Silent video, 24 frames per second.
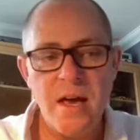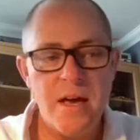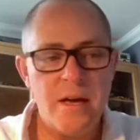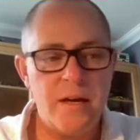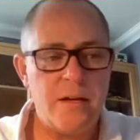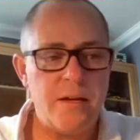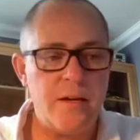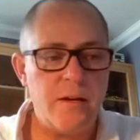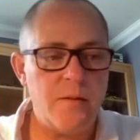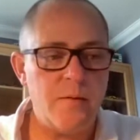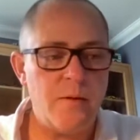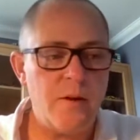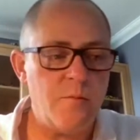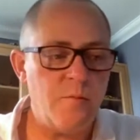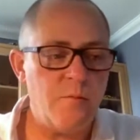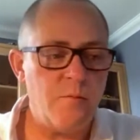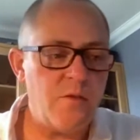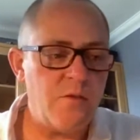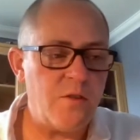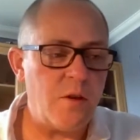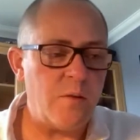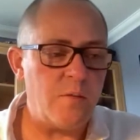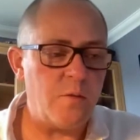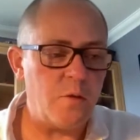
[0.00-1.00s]
And
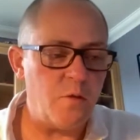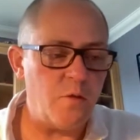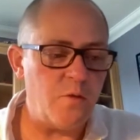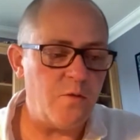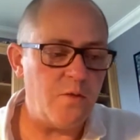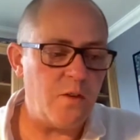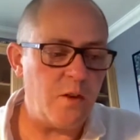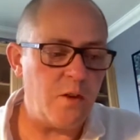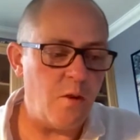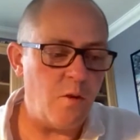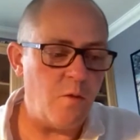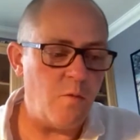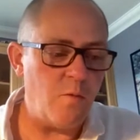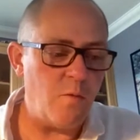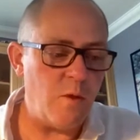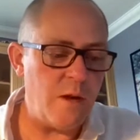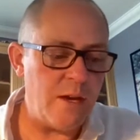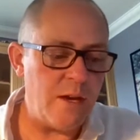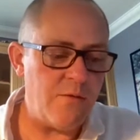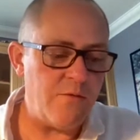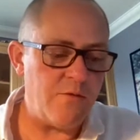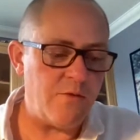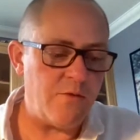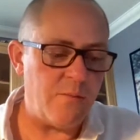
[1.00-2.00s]
we've come an awfully long
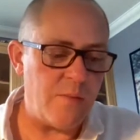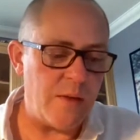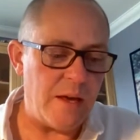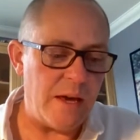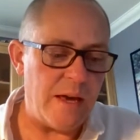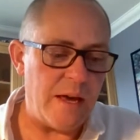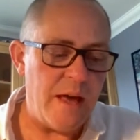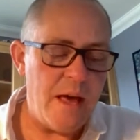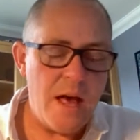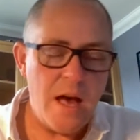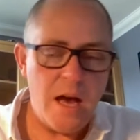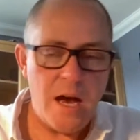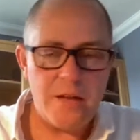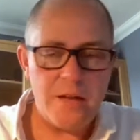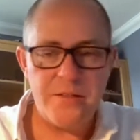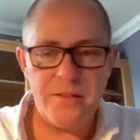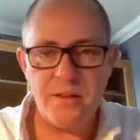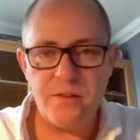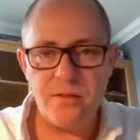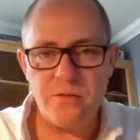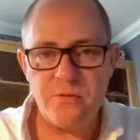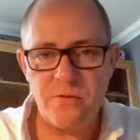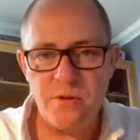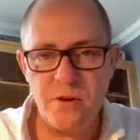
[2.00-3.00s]
way from there. I
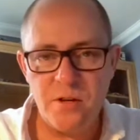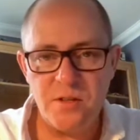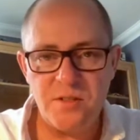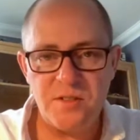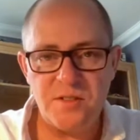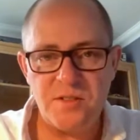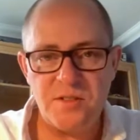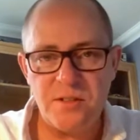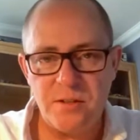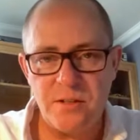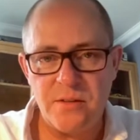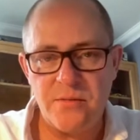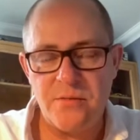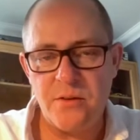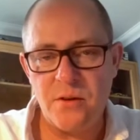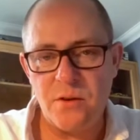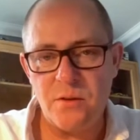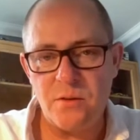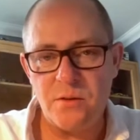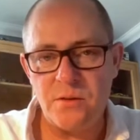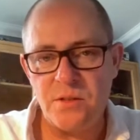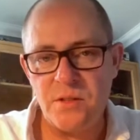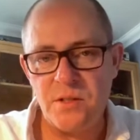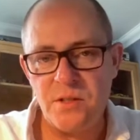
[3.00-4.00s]
think there are still
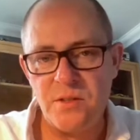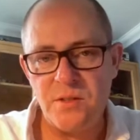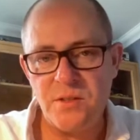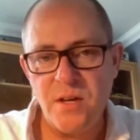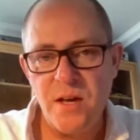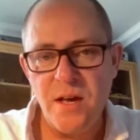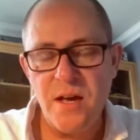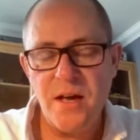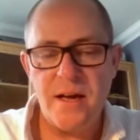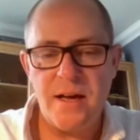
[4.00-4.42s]
difficulties.